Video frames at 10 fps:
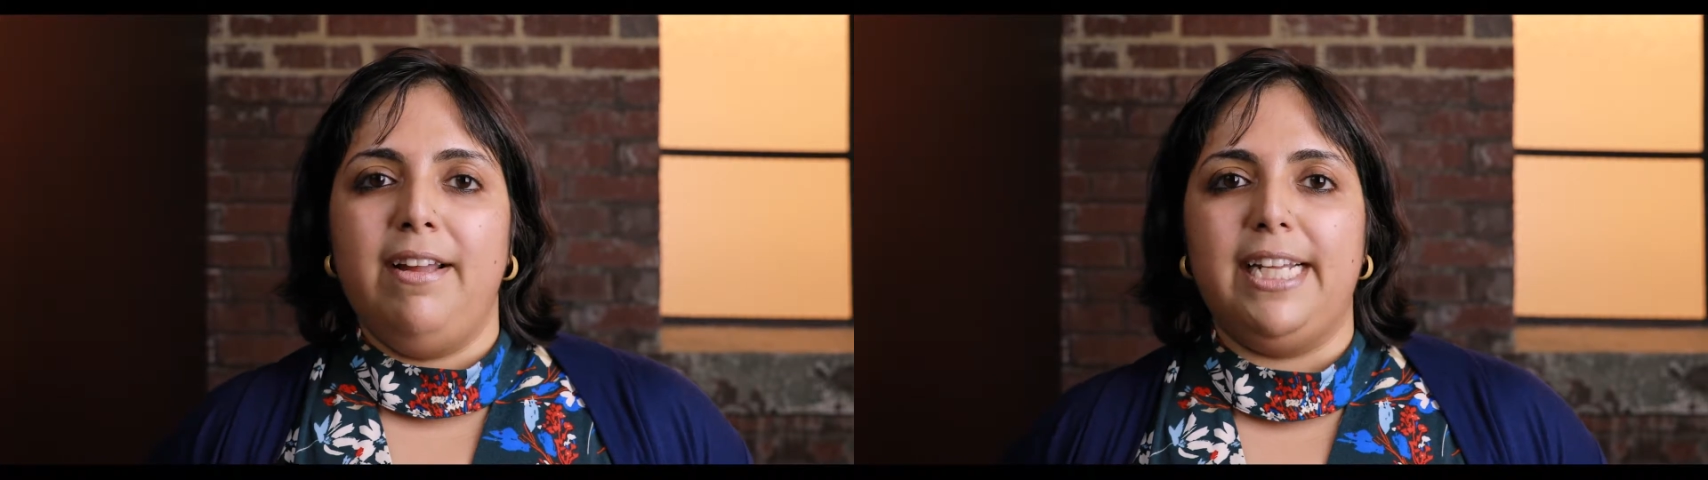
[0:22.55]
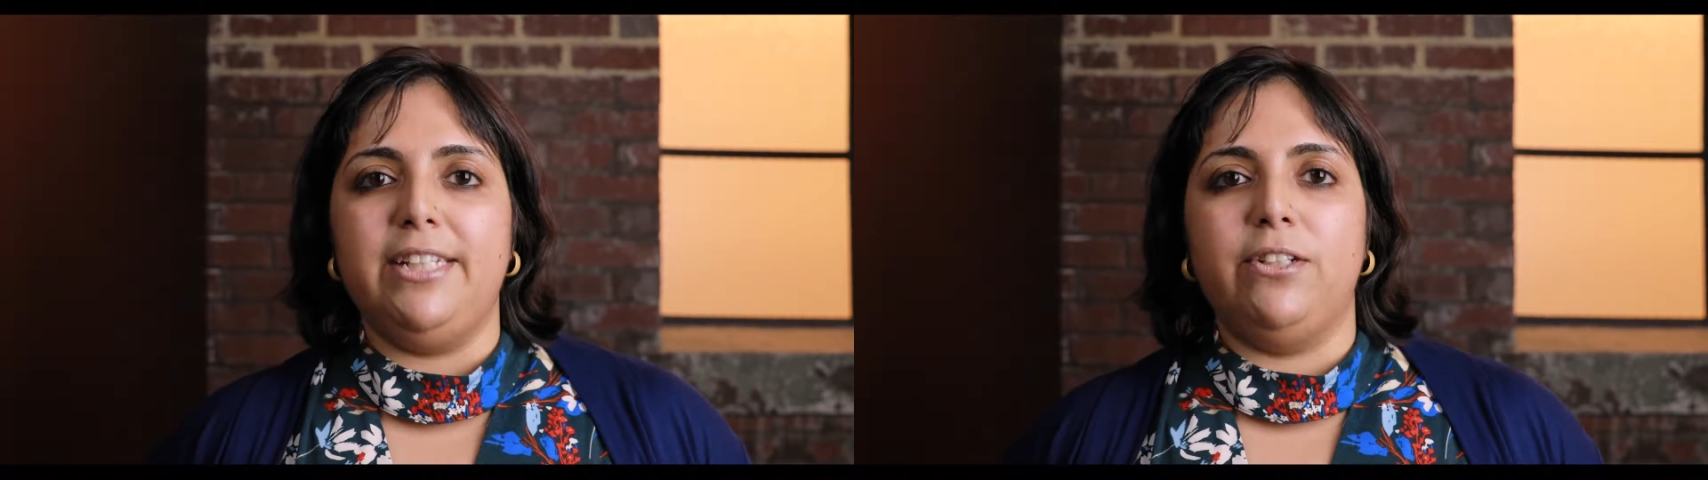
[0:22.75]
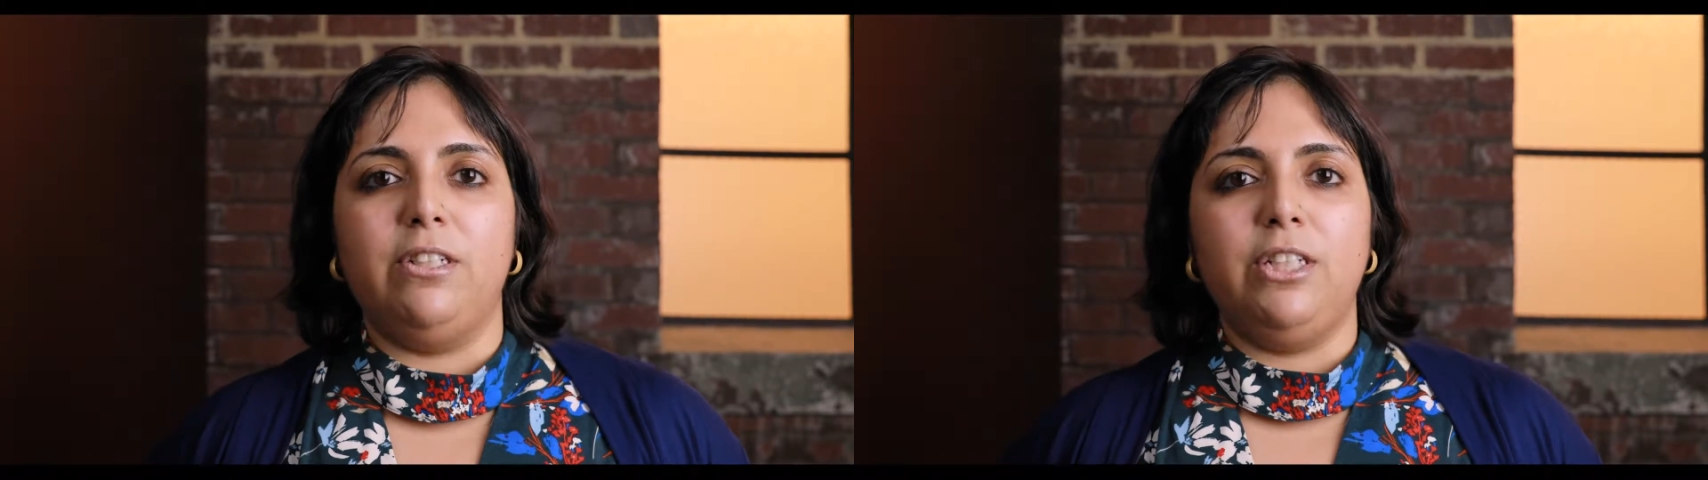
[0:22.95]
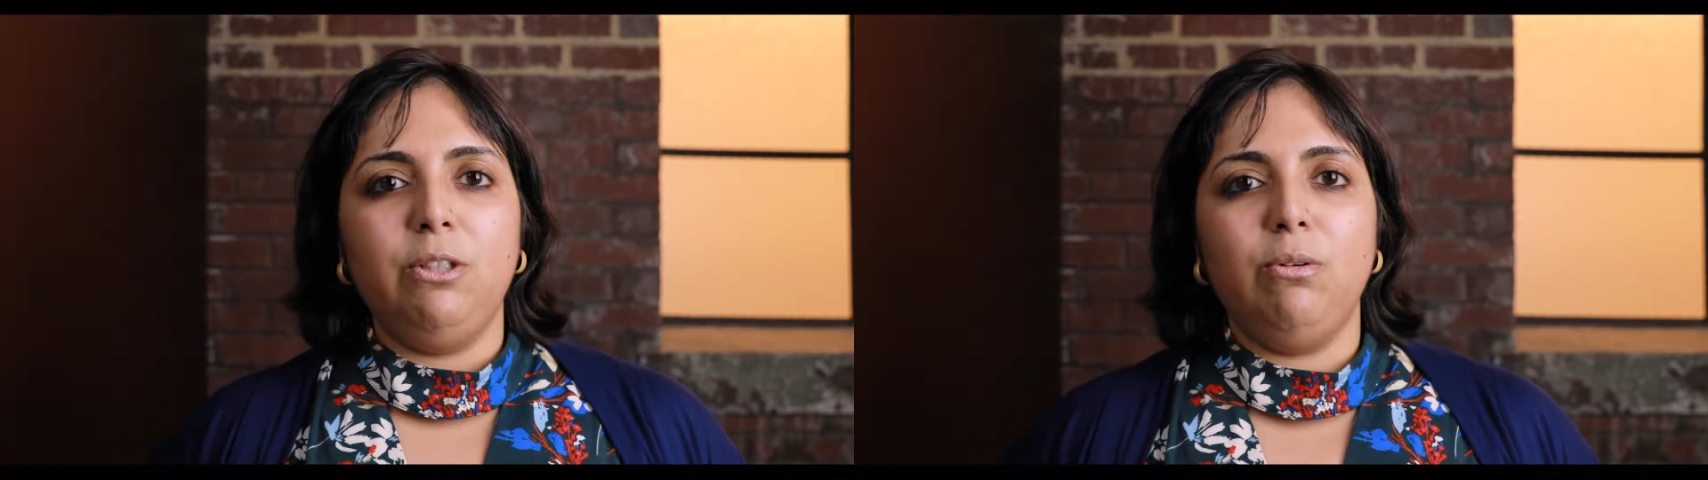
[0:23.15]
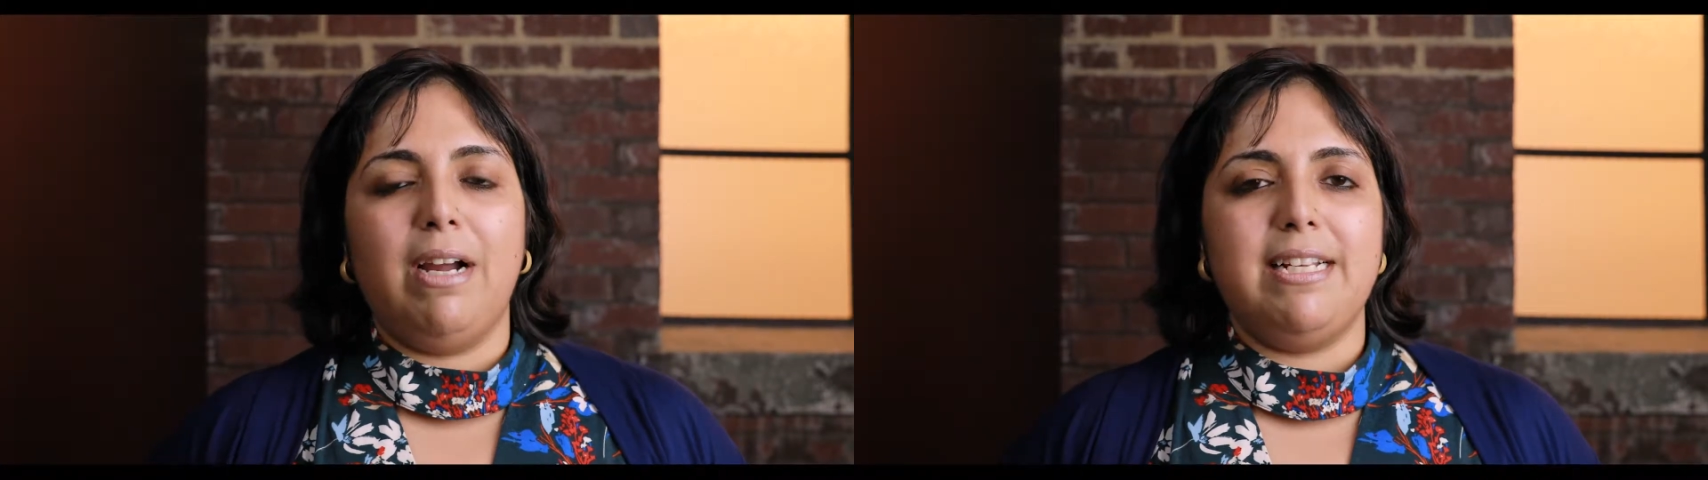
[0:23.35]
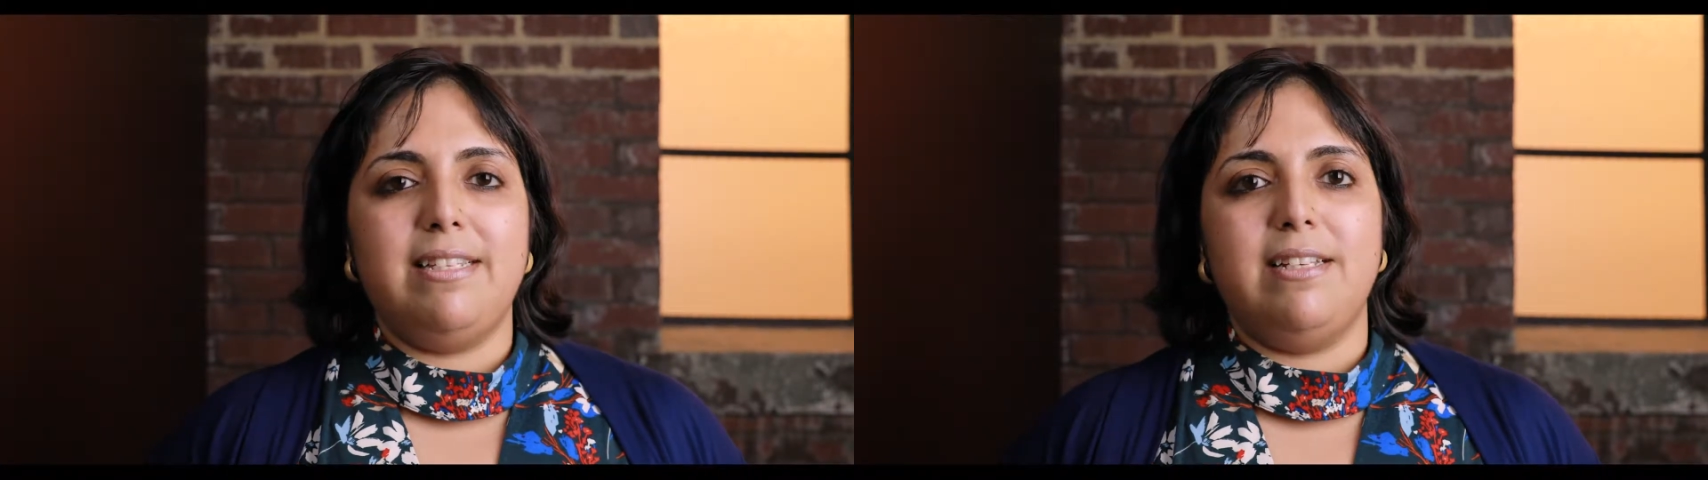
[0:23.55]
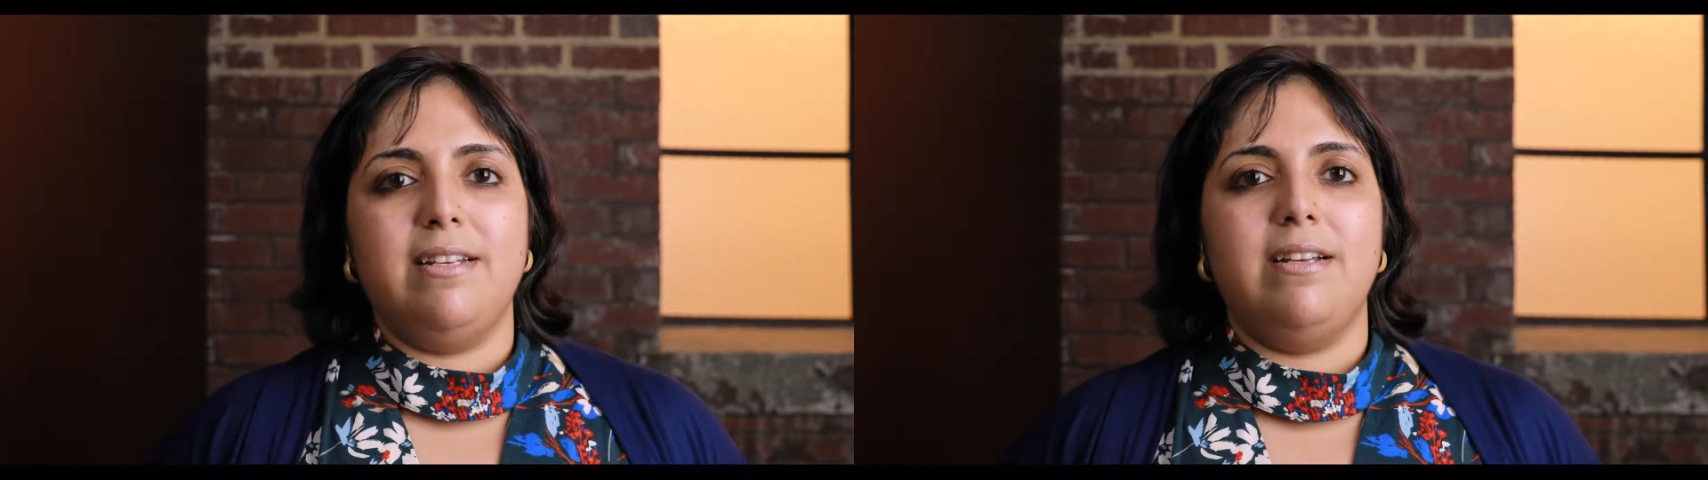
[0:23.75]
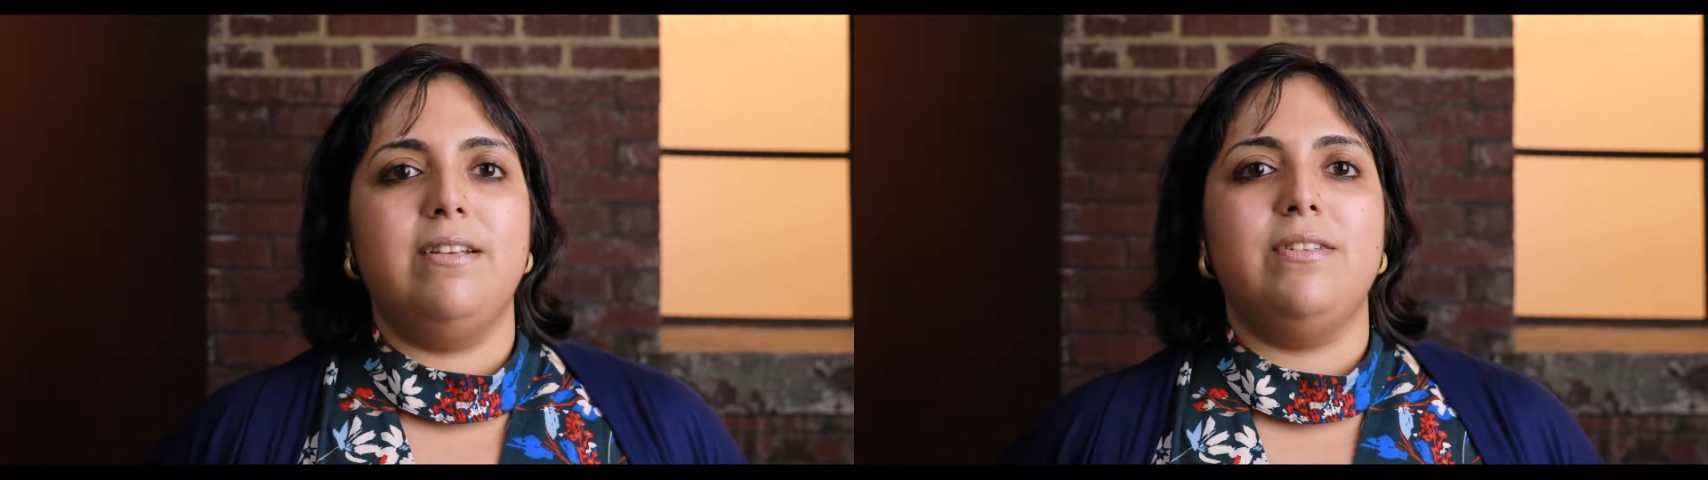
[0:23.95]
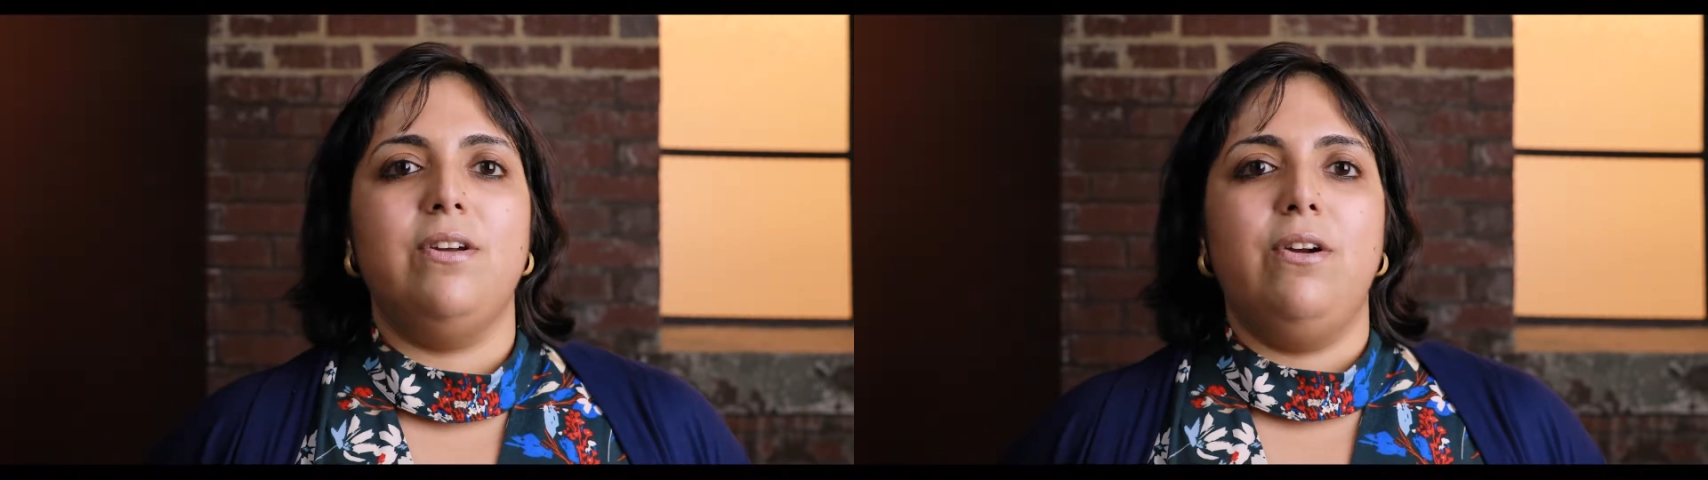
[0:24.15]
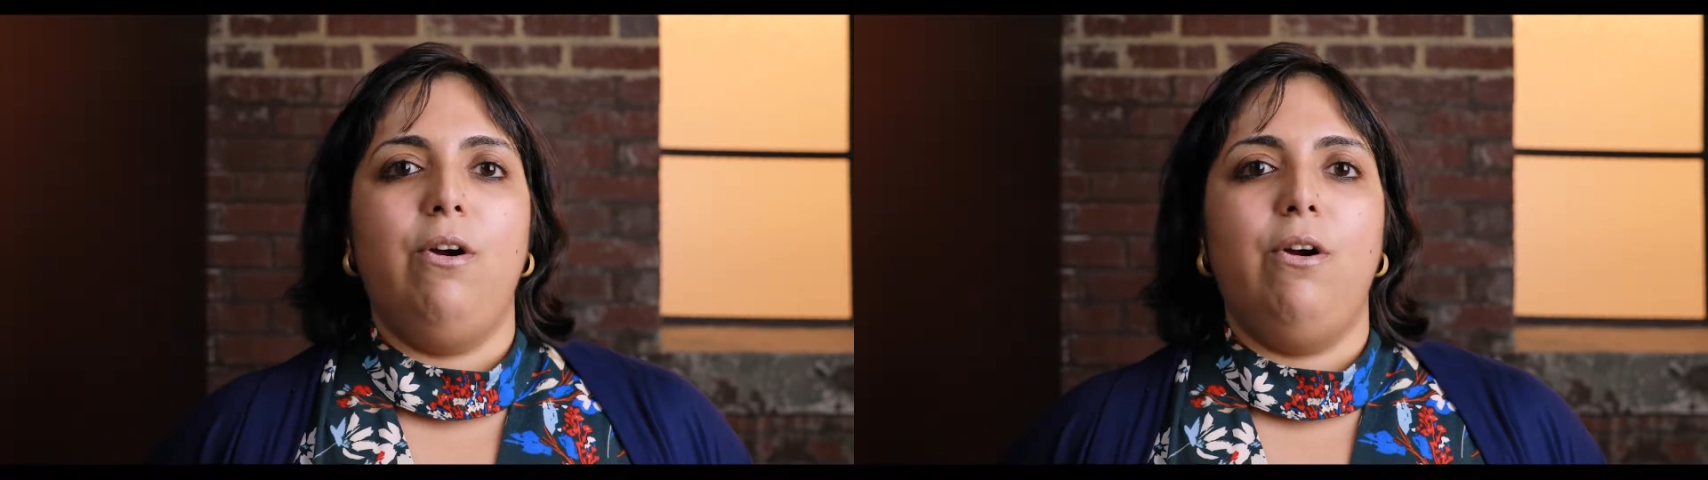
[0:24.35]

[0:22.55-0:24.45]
either new ideas